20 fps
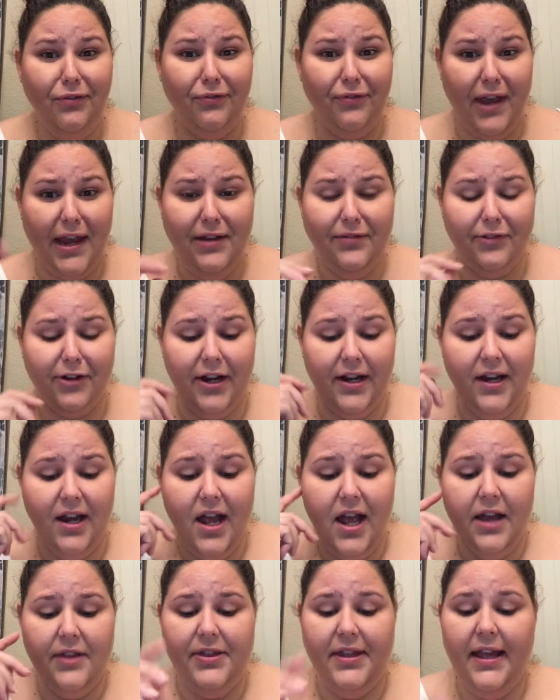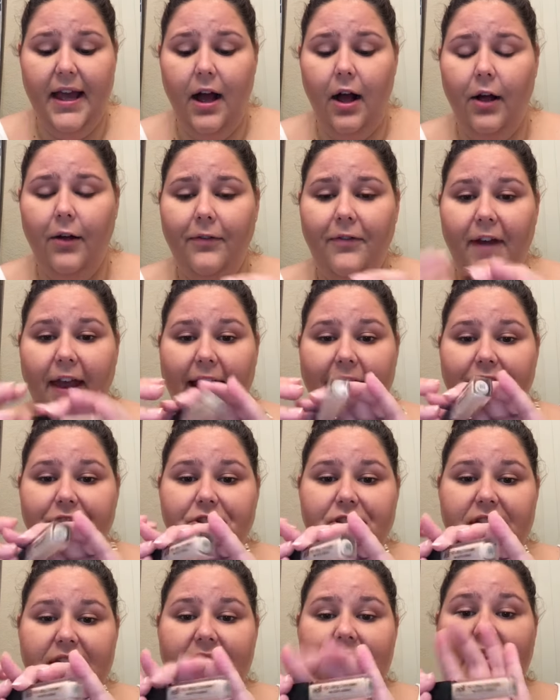favorite, the e.l.f.
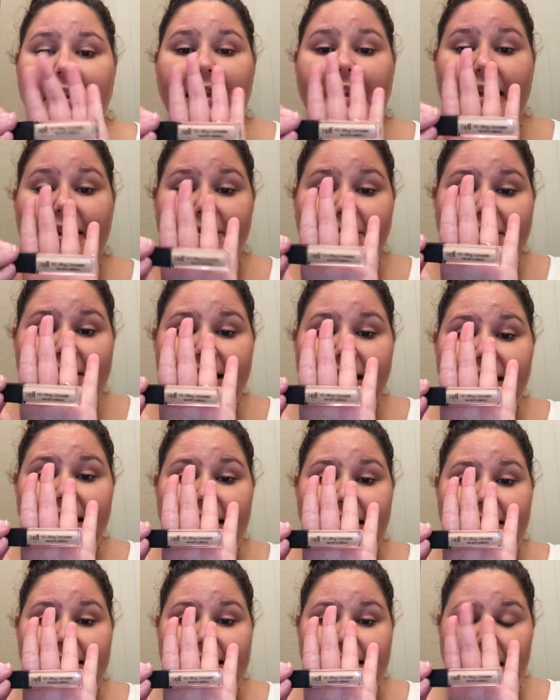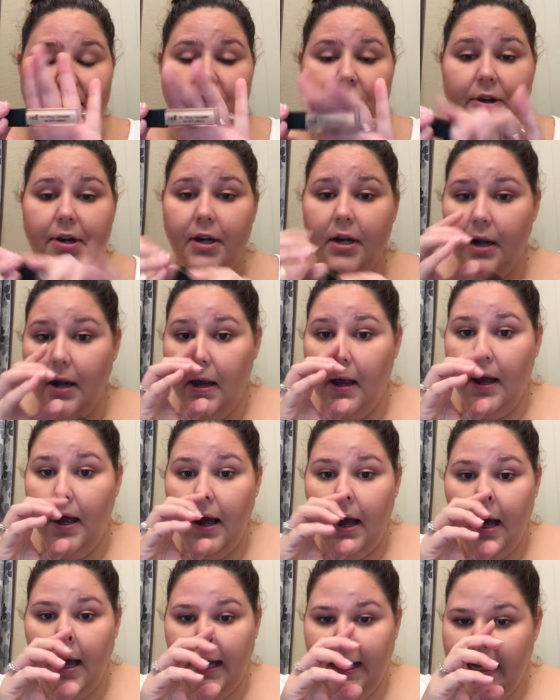HD Lifting Concealer.
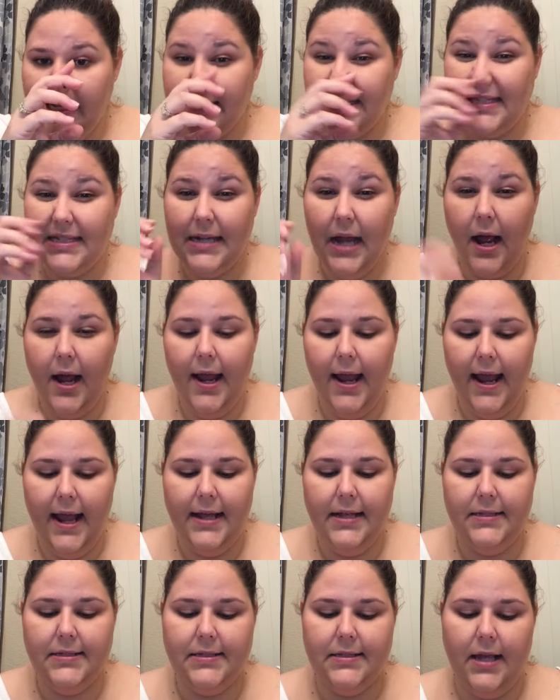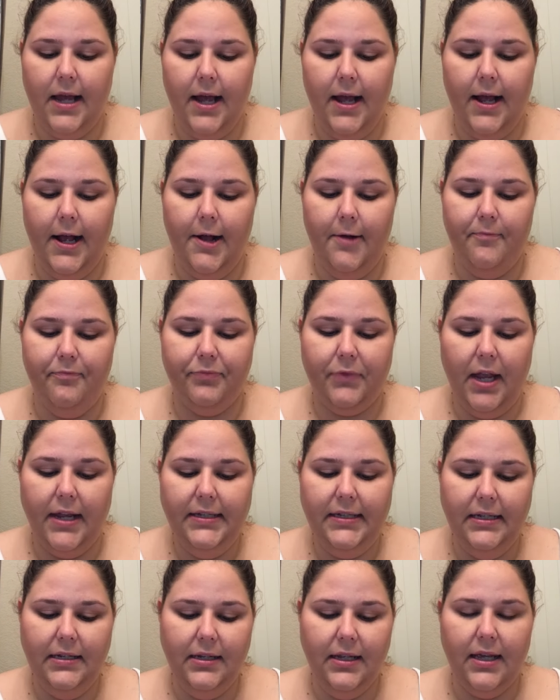It's not as, I
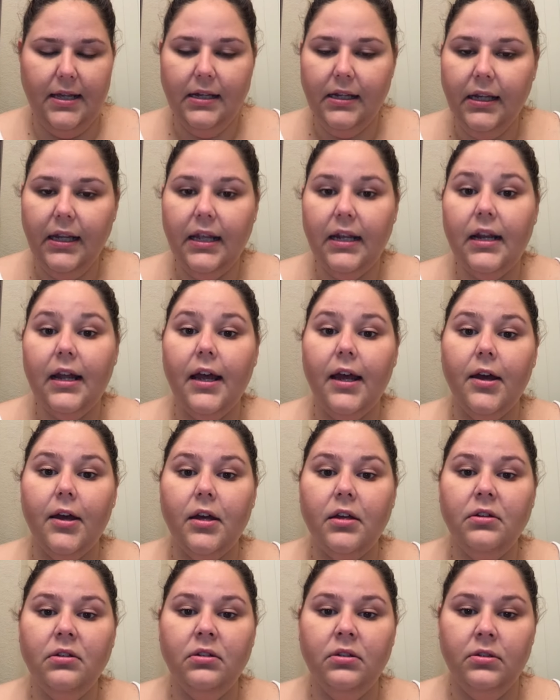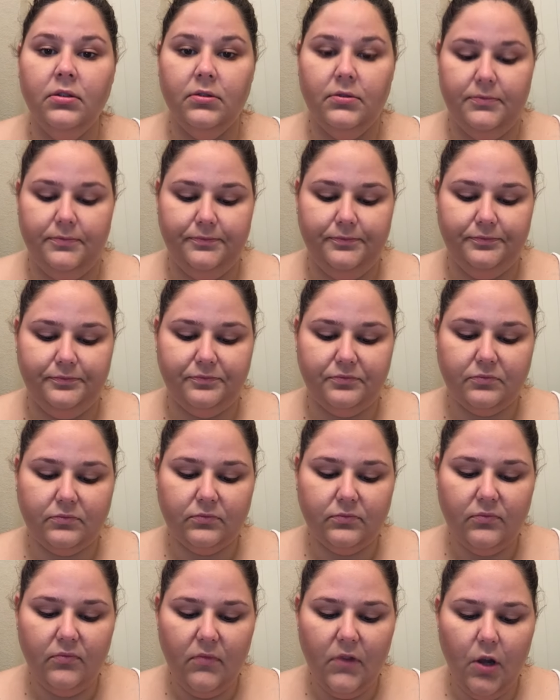didn't get it in a
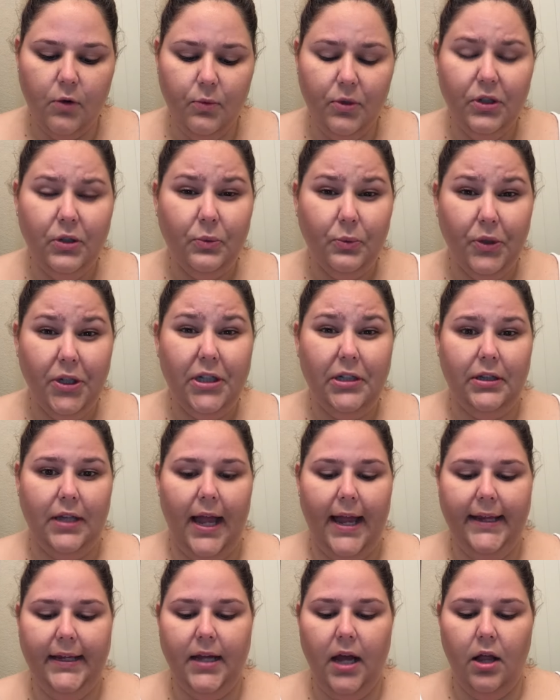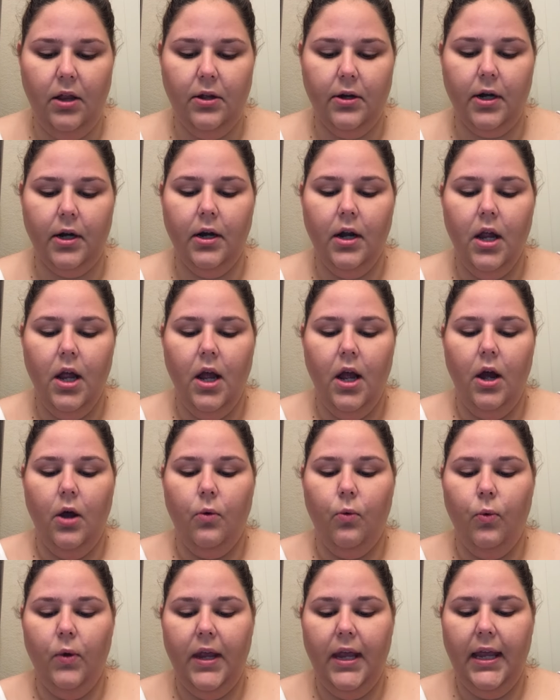real light color
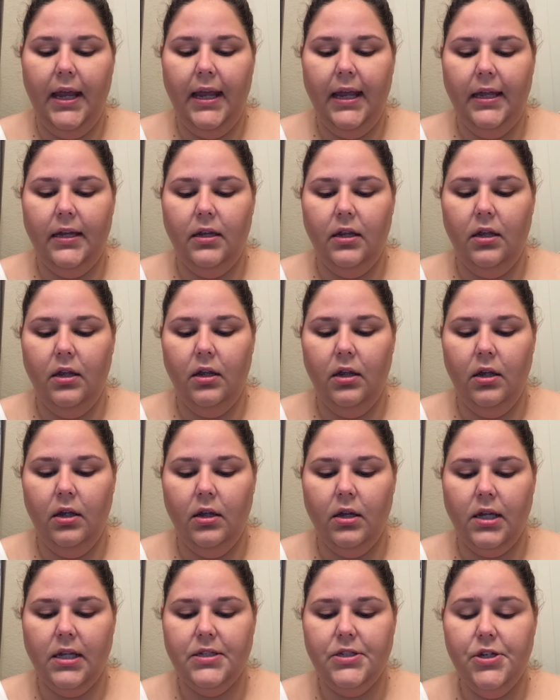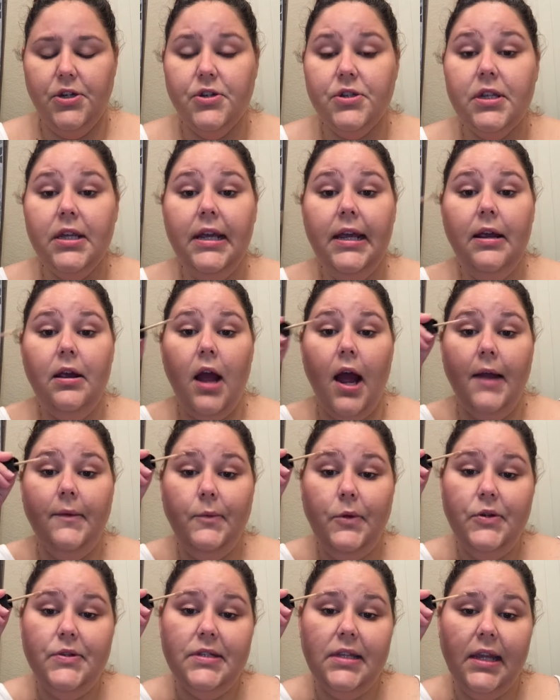because usually
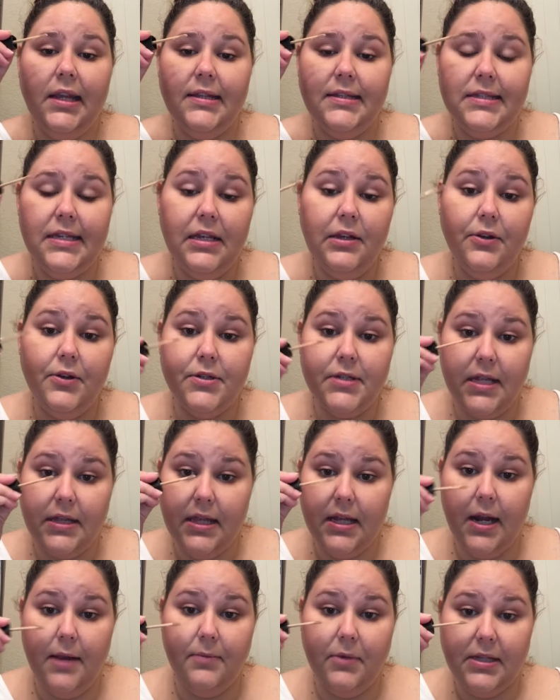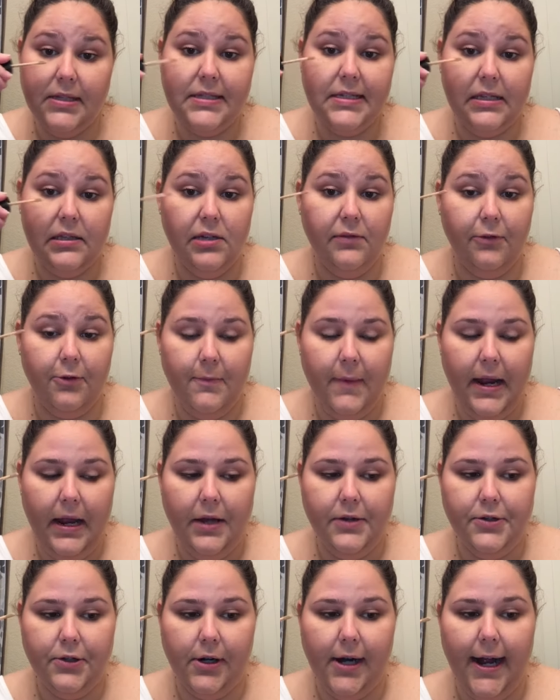I'm using concealers and then I'm concealing for my
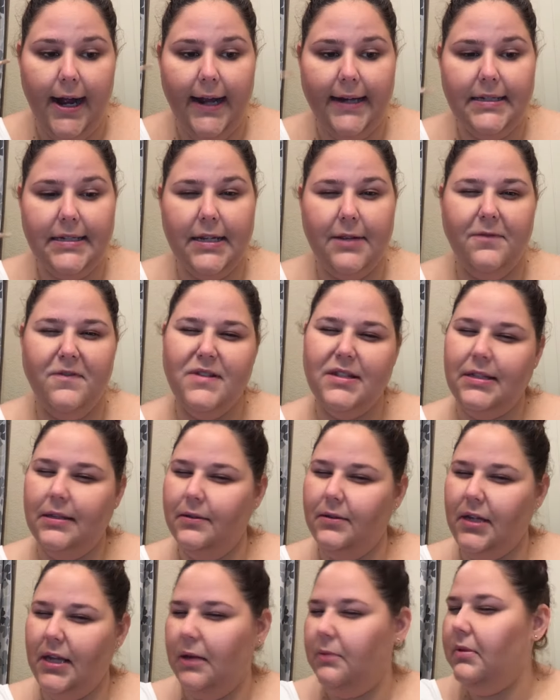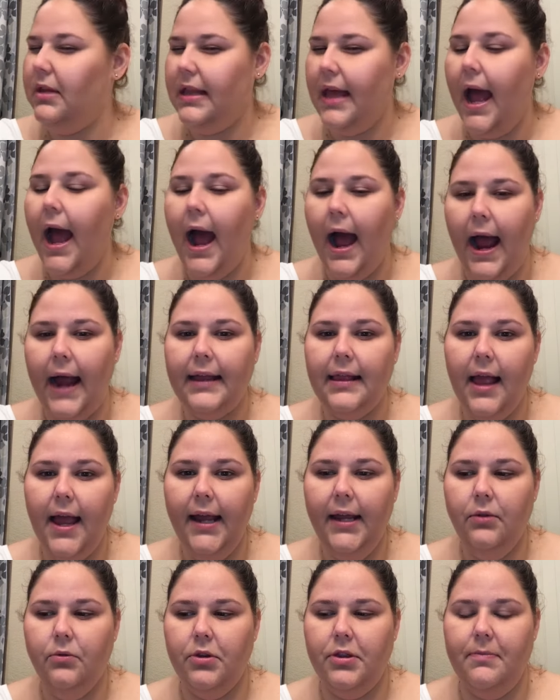under eye to give me that
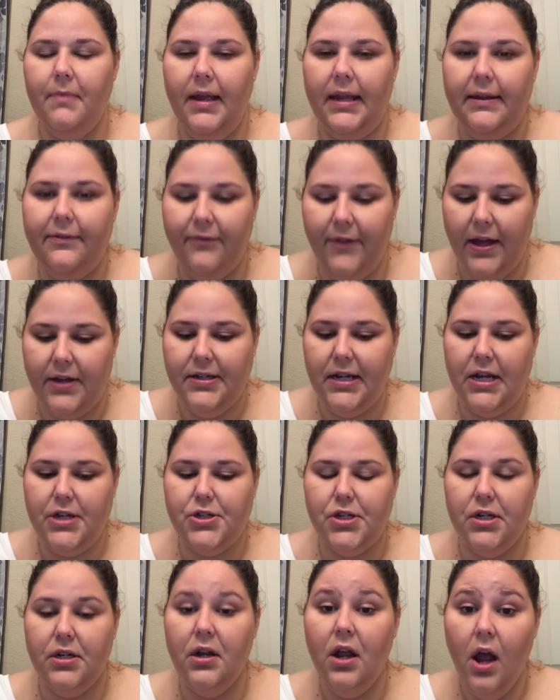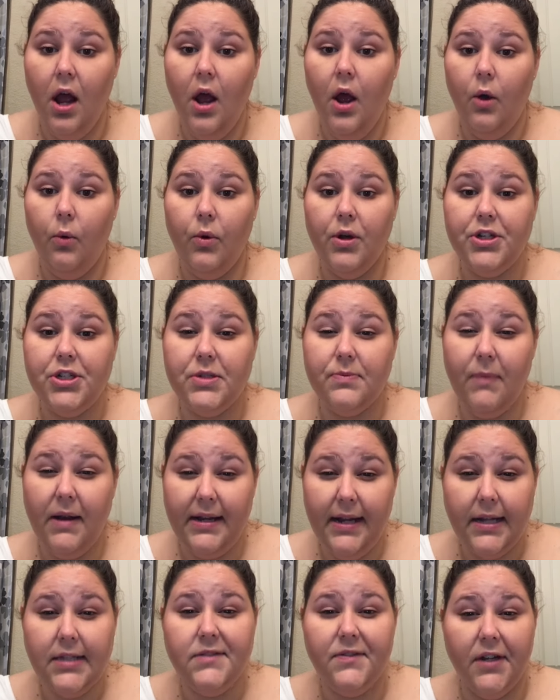highlight with my foundation, which my
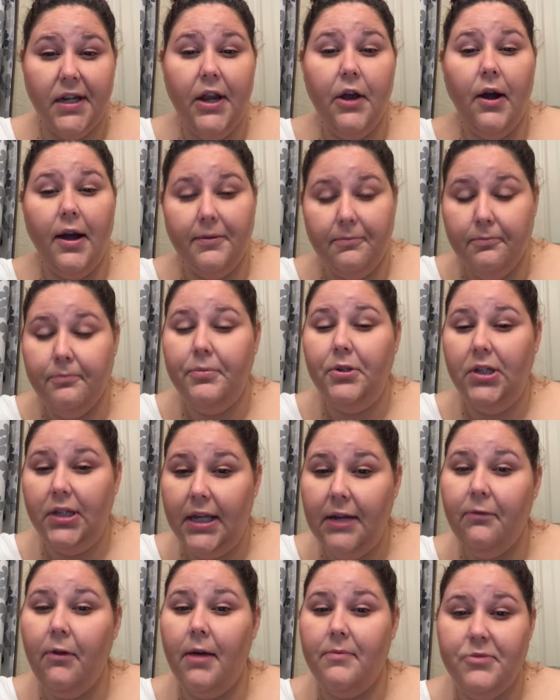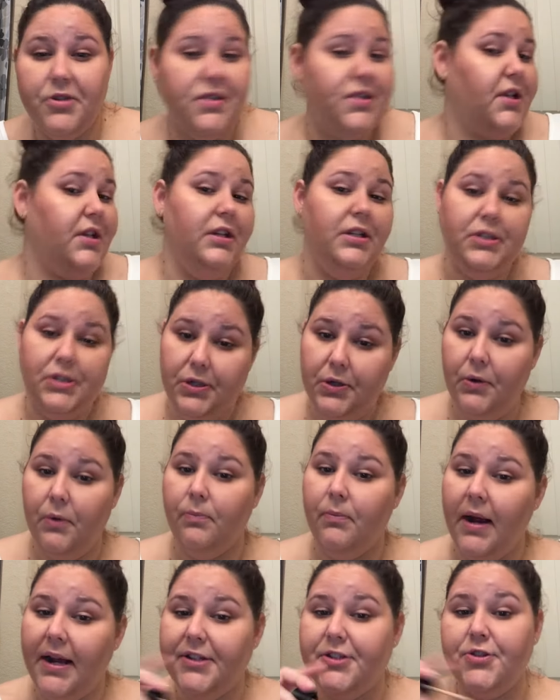next video, I believe I'm just gonna do
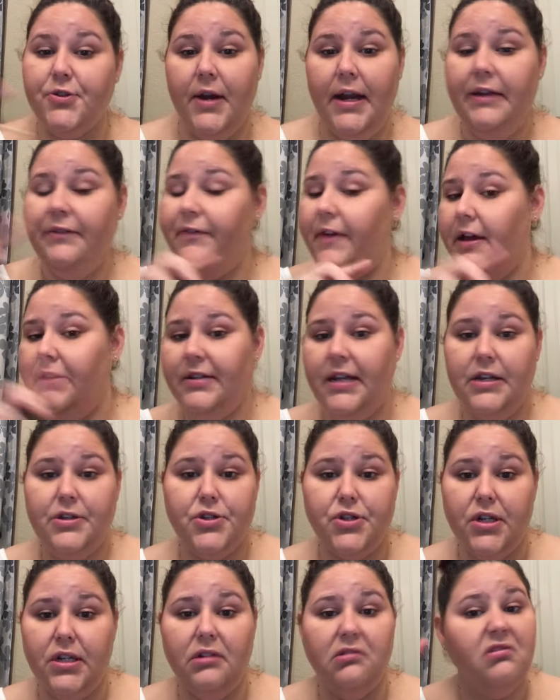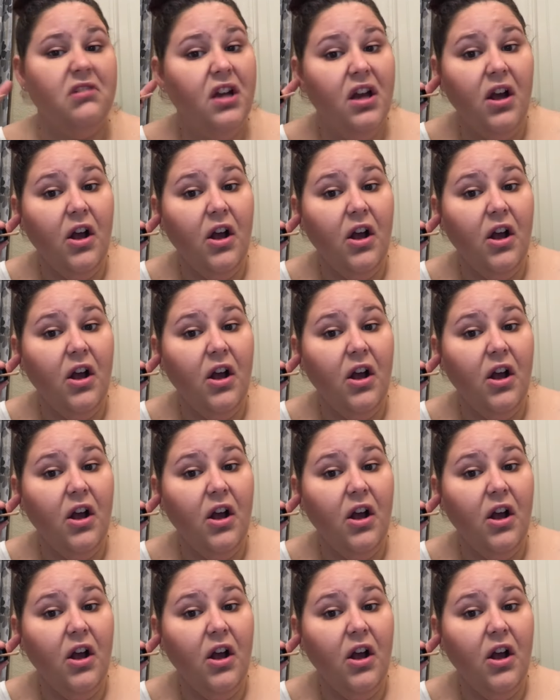my straight foundation